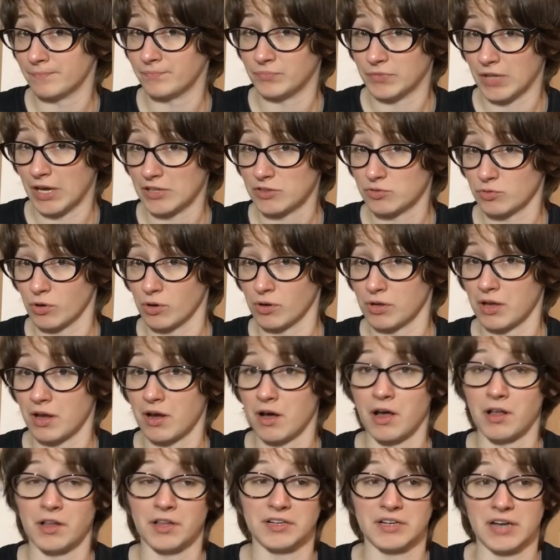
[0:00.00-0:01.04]
not throwing a
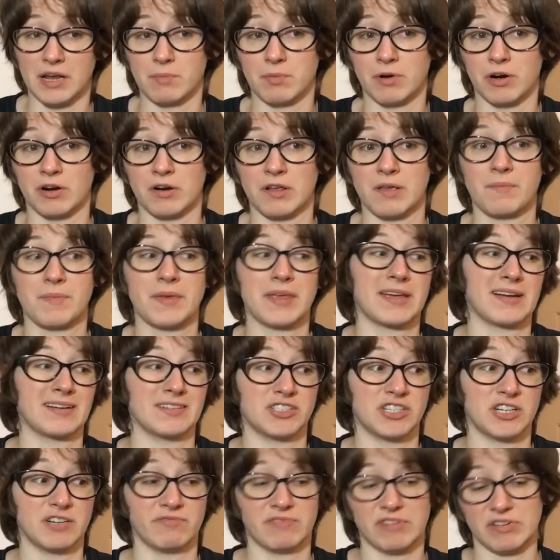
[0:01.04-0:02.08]
holiday party because
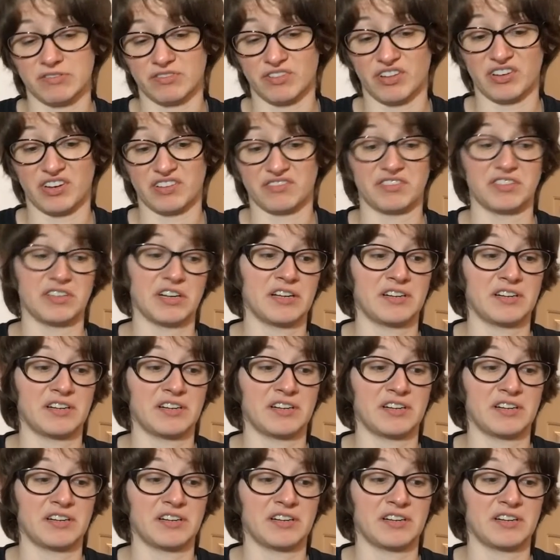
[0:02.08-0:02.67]
she views it as an